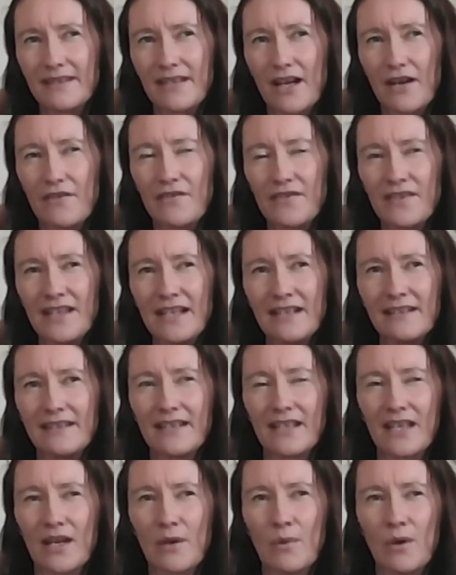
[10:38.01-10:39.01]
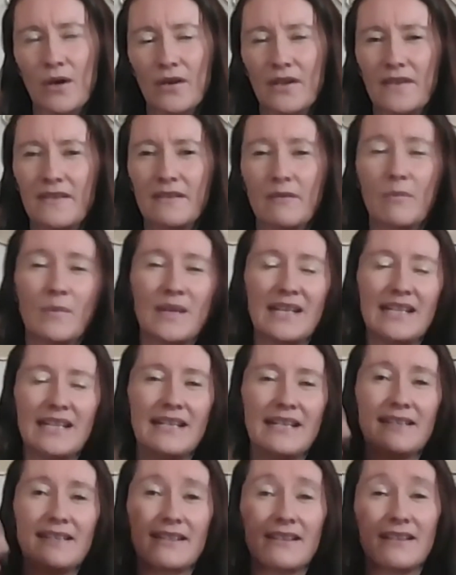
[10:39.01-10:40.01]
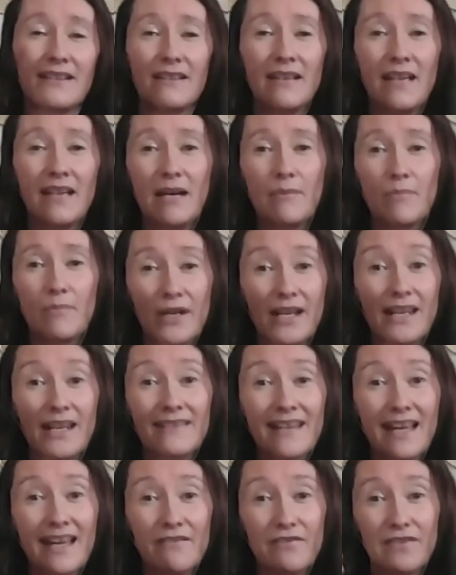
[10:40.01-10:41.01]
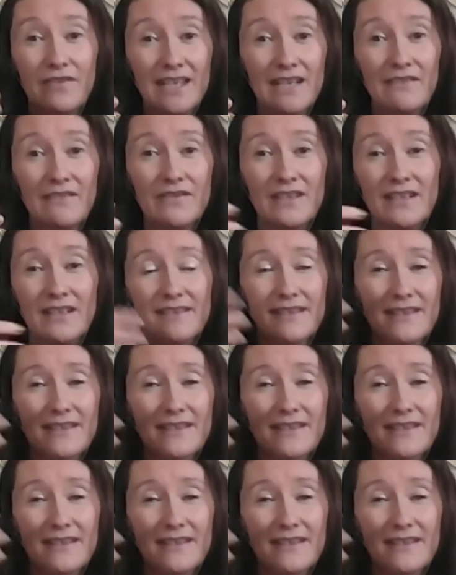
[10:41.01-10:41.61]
tough things that go on and we need to bring in that forgiveness.